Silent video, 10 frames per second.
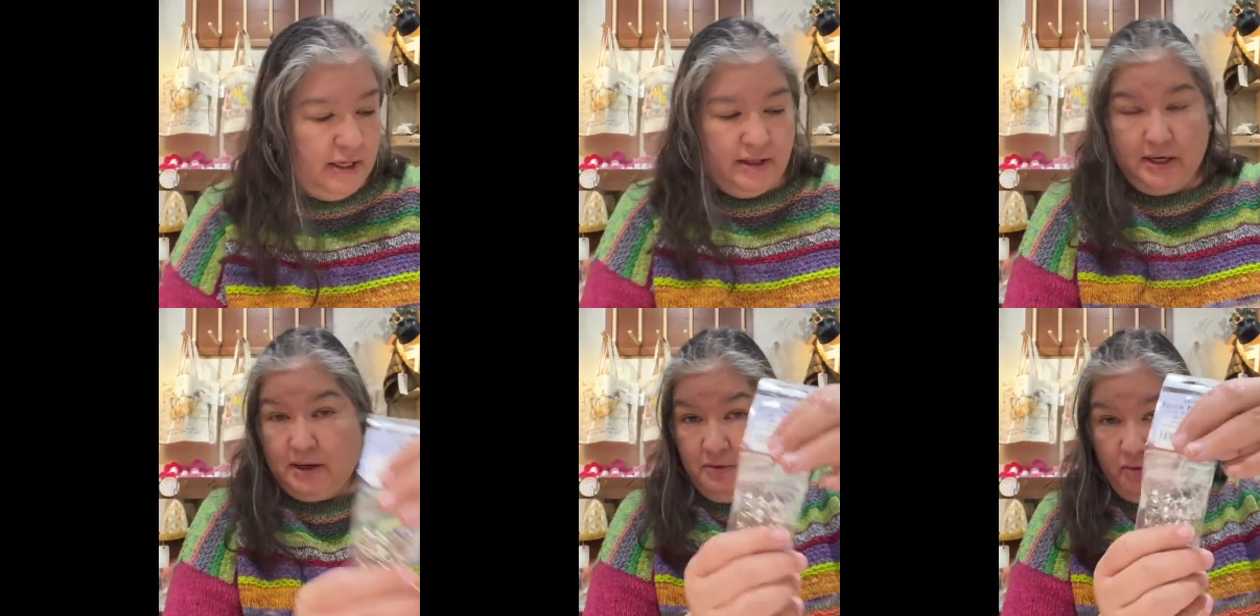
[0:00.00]
They
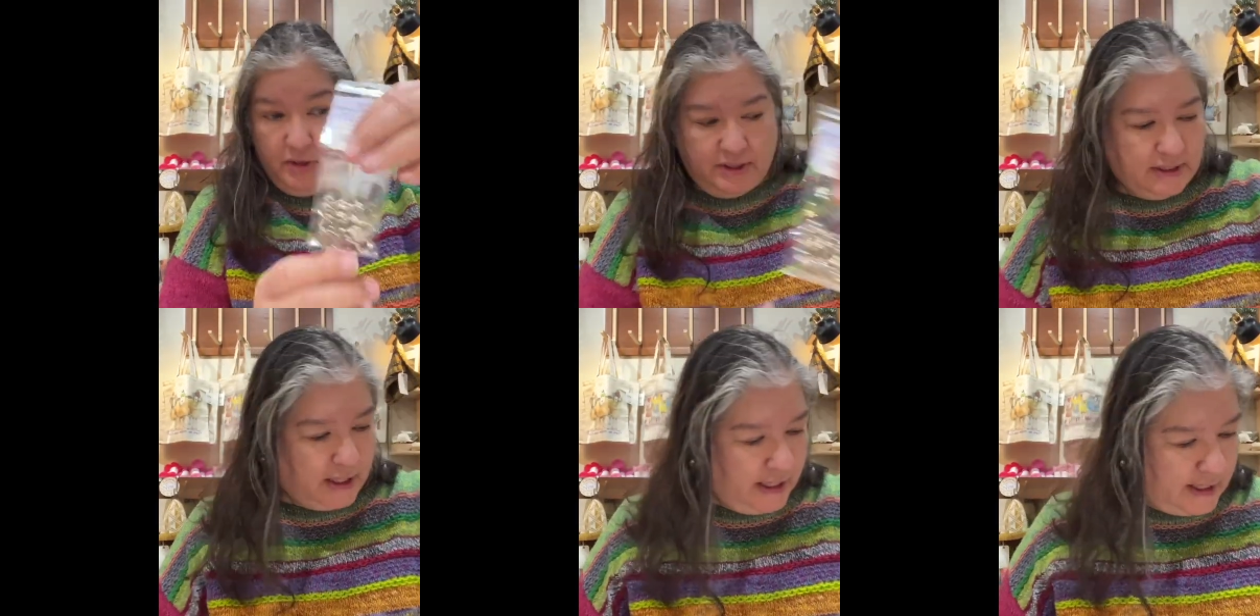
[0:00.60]
come in 1
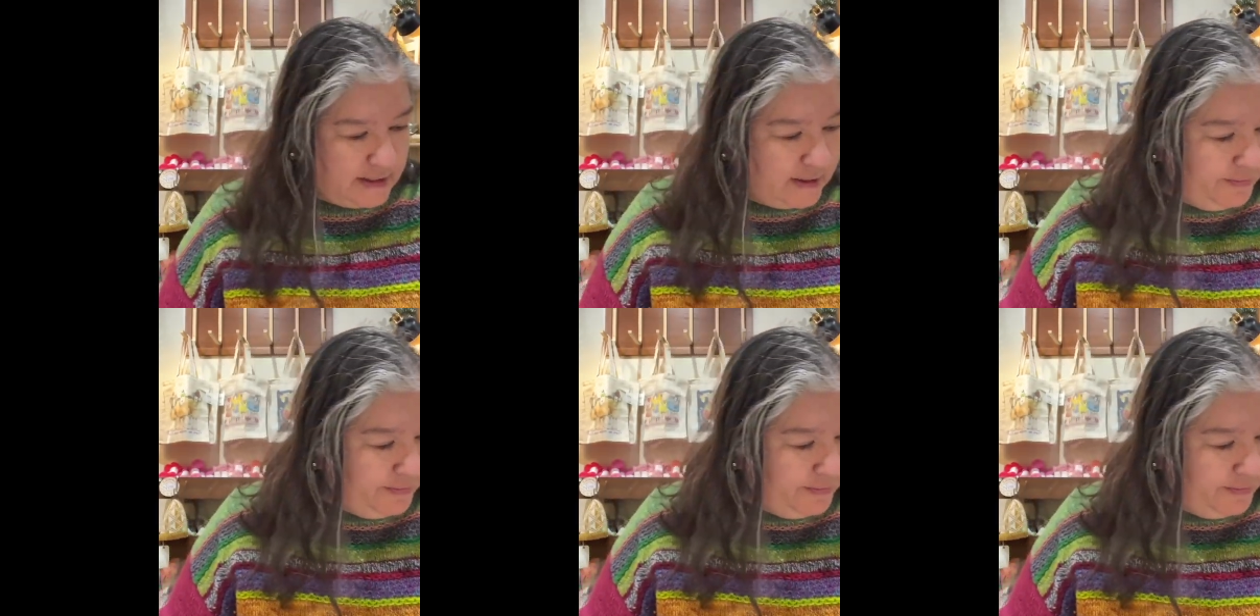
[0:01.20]
size.